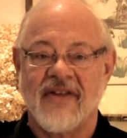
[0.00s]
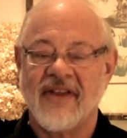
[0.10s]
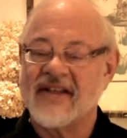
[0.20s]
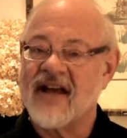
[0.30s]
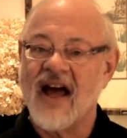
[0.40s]

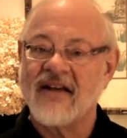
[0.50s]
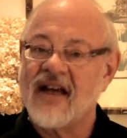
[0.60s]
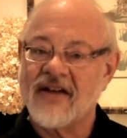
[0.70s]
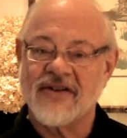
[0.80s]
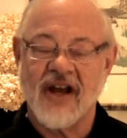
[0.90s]
This
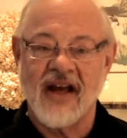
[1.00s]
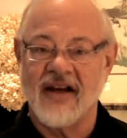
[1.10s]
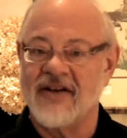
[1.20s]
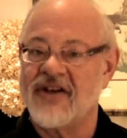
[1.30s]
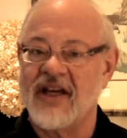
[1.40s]
context
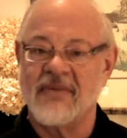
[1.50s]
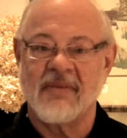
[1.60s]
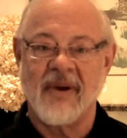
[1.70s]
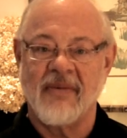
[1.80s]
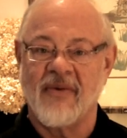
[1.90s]
challenge keeps
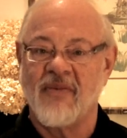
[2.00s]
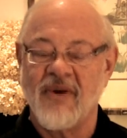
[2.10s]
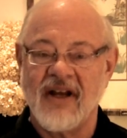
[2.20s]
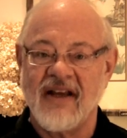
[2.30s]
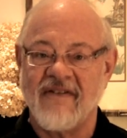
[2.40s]
people
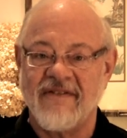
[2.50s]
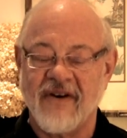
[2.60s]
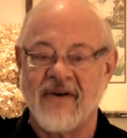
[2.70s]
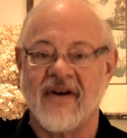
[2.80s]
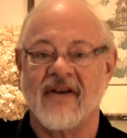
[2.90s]
really
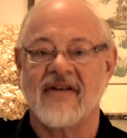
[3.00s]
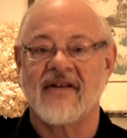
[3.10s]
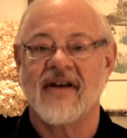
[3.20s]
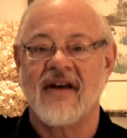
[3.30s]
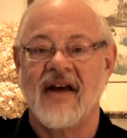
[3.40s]

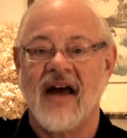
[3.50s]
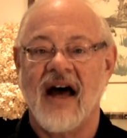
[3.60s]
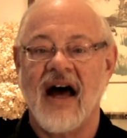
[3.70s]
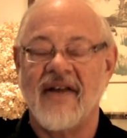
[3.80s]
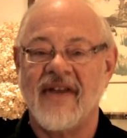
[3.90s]
focused
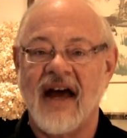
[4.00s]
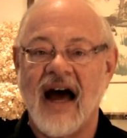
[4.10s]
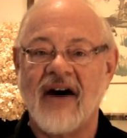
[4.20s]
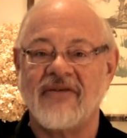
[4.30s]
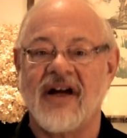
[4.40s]
on the
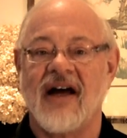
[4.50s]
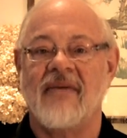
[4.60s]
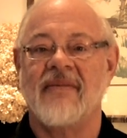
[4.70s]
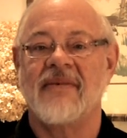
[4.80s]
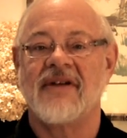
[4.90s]

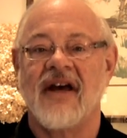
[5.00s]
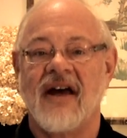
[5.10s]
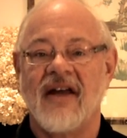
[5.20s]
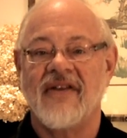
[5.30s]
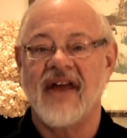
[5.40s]
outcomes
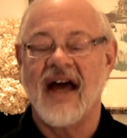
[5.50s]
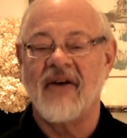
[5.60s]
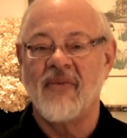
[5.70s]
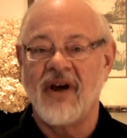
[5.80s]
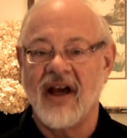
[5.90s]

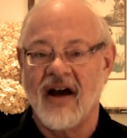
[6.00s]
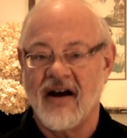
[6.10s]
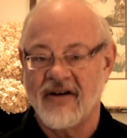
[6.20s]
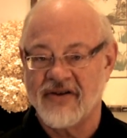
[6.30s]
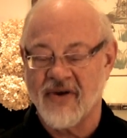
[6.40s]
that we
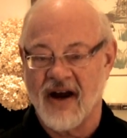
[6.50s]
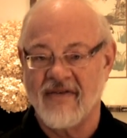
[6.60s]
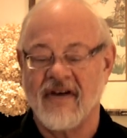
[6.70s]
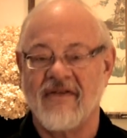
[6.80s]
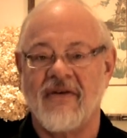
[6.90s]
are
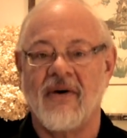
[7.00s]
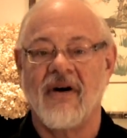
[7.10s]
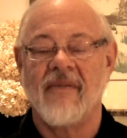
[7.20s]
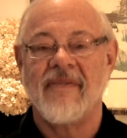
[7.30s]
striving for.